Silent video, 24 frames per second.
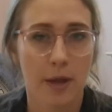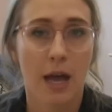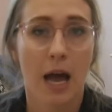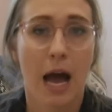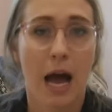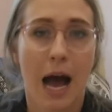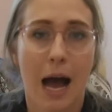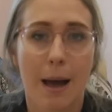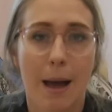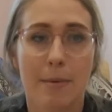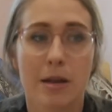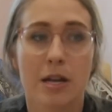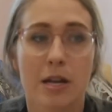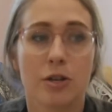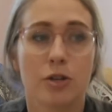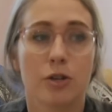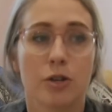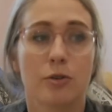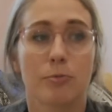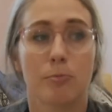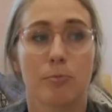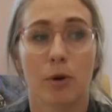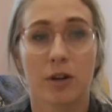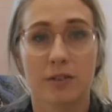I'm going to
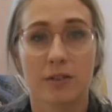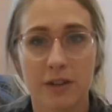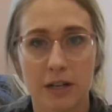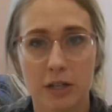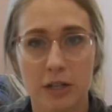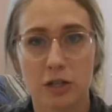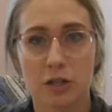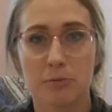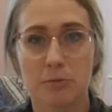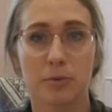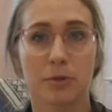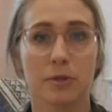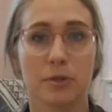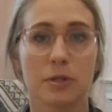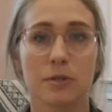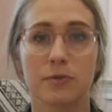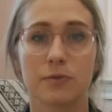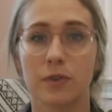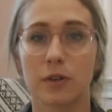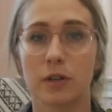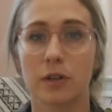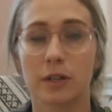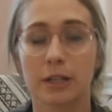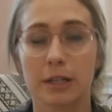do more vegetables
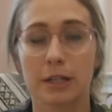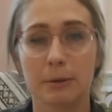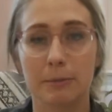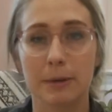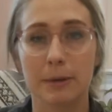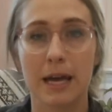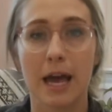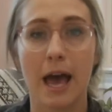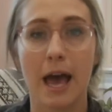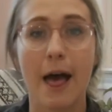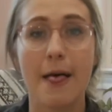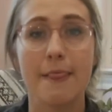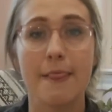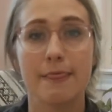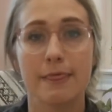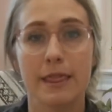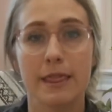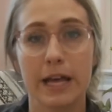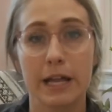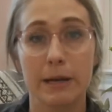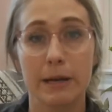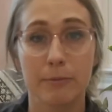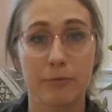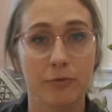for a little bit and
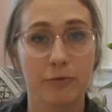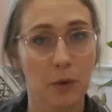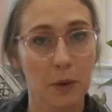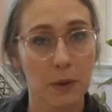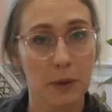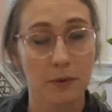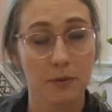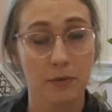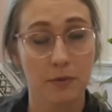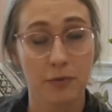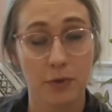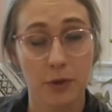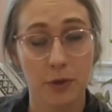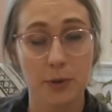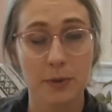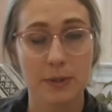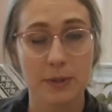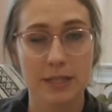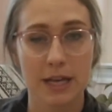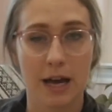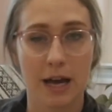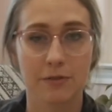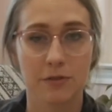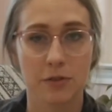then for
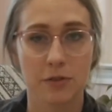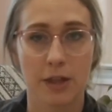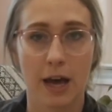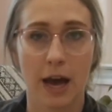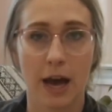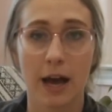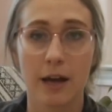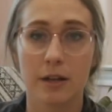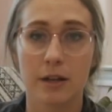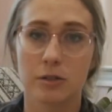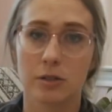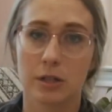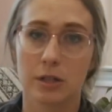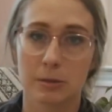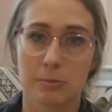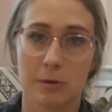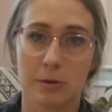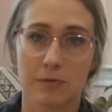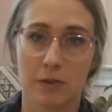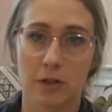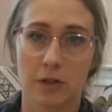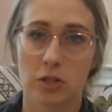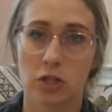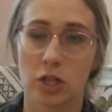fruits after that. So that's
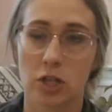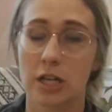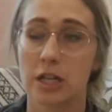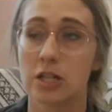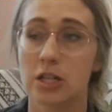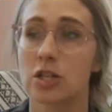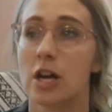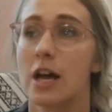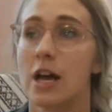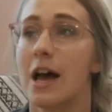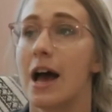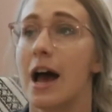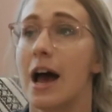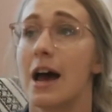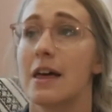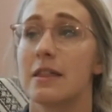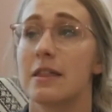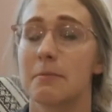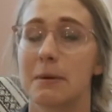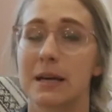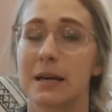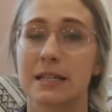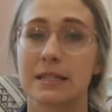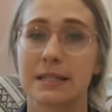my first change. And
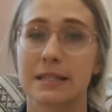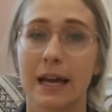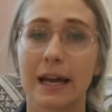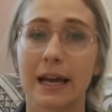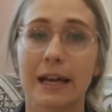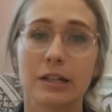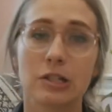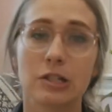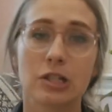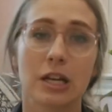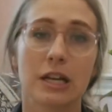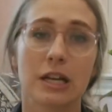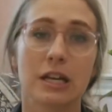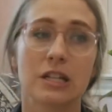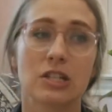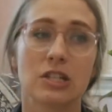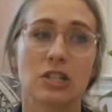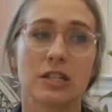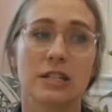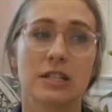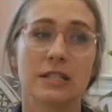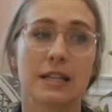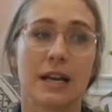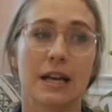then my second change
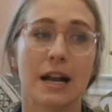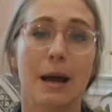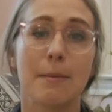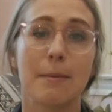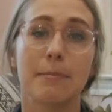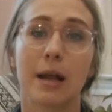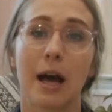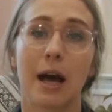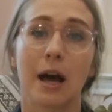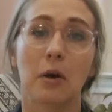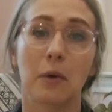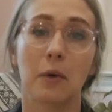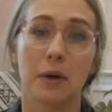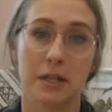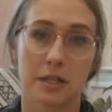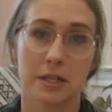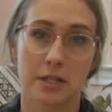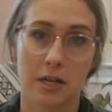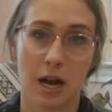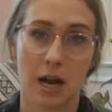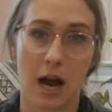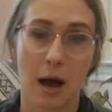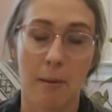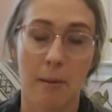is that I'm not going to
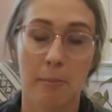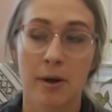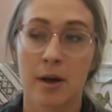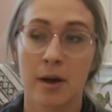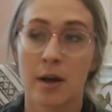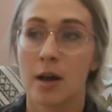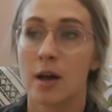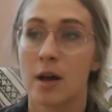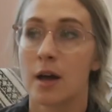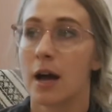stop.